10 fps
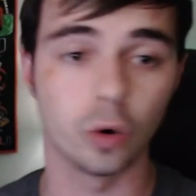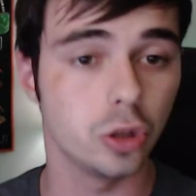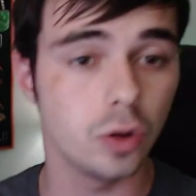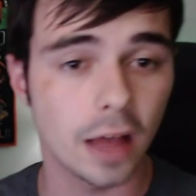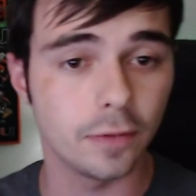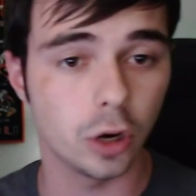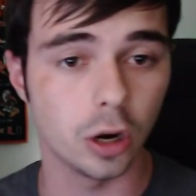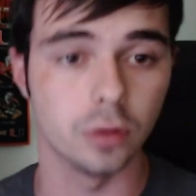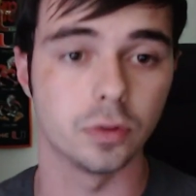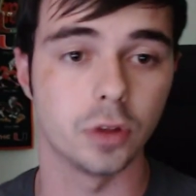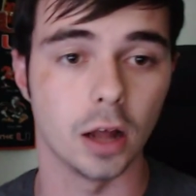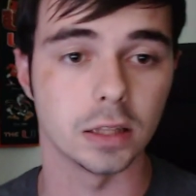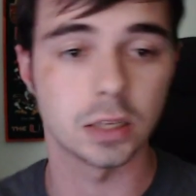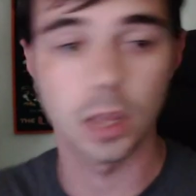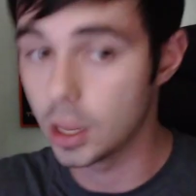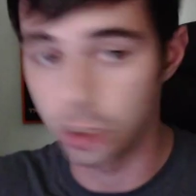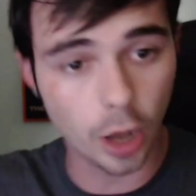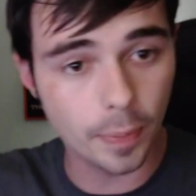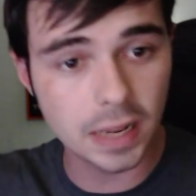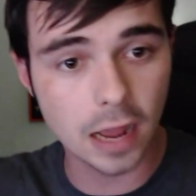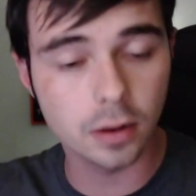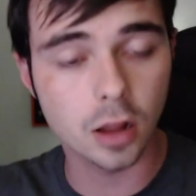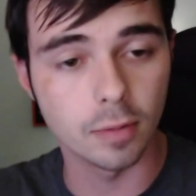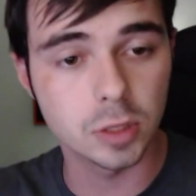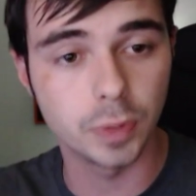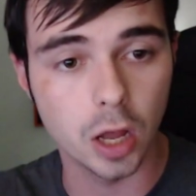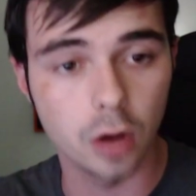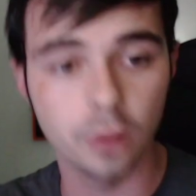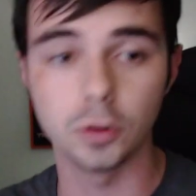or you have your own thoughts, drop it down in the comments below.